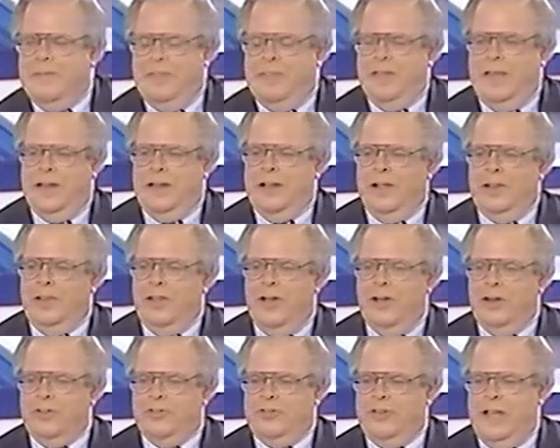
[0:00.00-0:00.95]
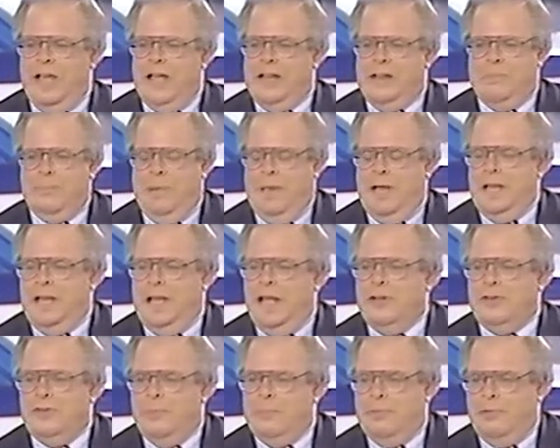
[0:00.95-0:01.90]
that alongside petty
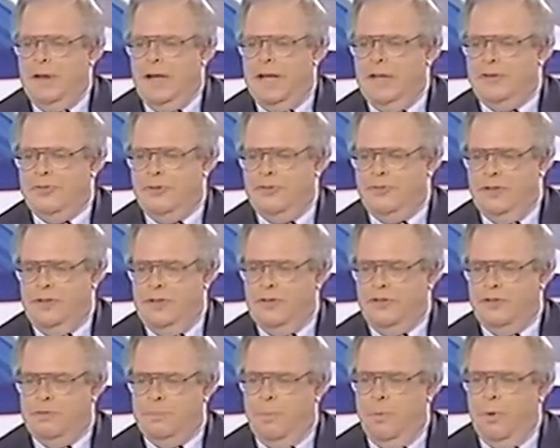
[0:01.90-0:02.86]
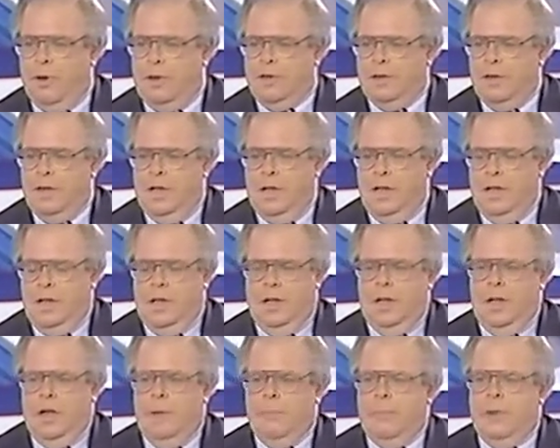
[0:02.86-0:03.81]
enterprises in this sport,
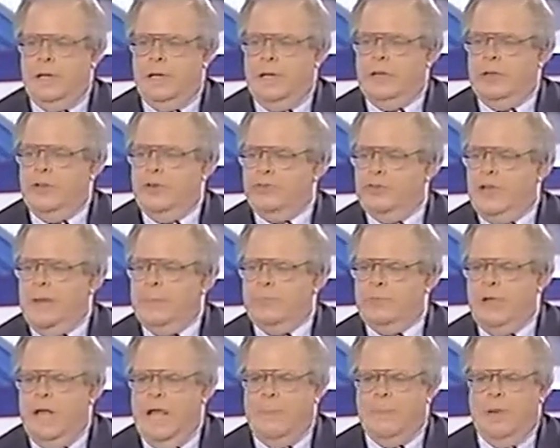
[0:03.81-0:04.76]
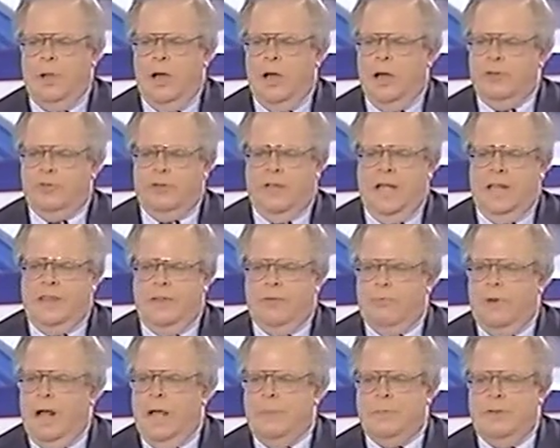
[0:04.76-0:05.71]
but at the same time alongside the
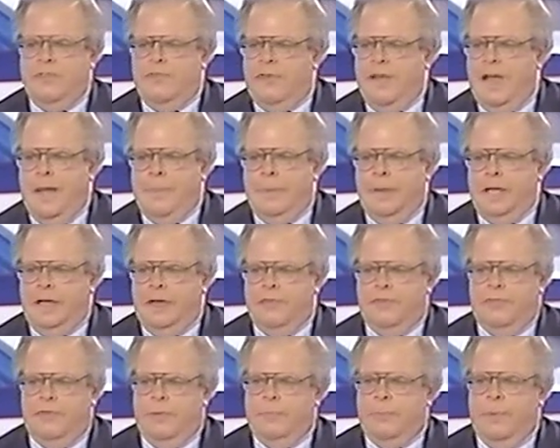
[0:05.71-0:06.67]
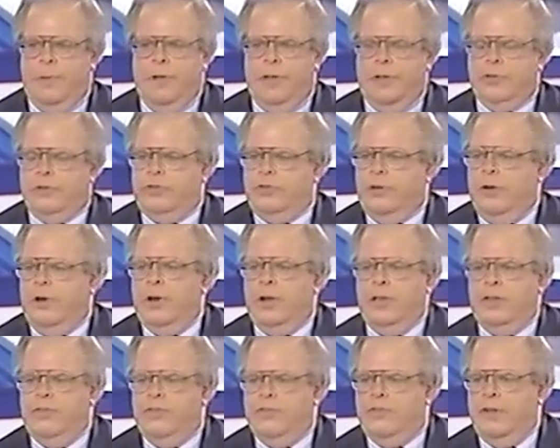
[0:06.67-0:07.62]
Robbie family in football,
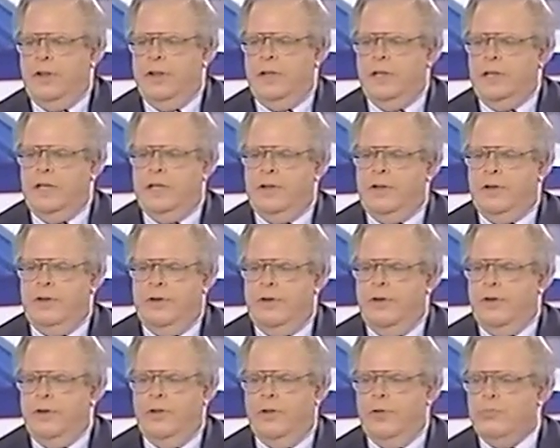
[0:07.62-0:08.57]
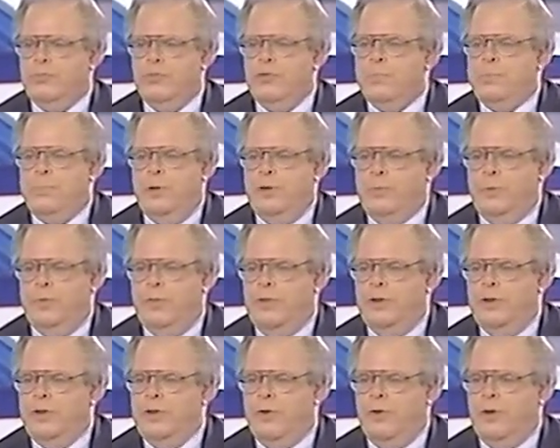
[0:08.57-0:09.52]
Charlie Finley, Colonel Rupert with the
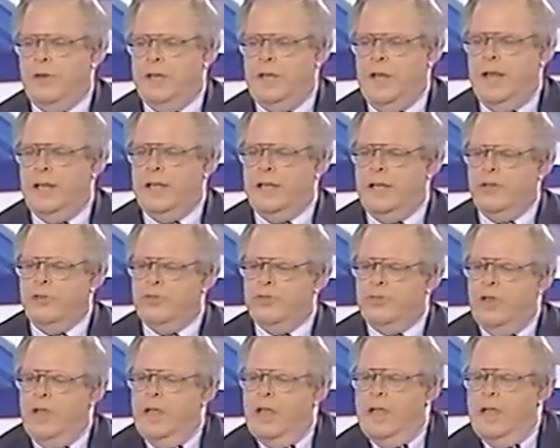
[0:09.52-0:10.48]
New York Yankees,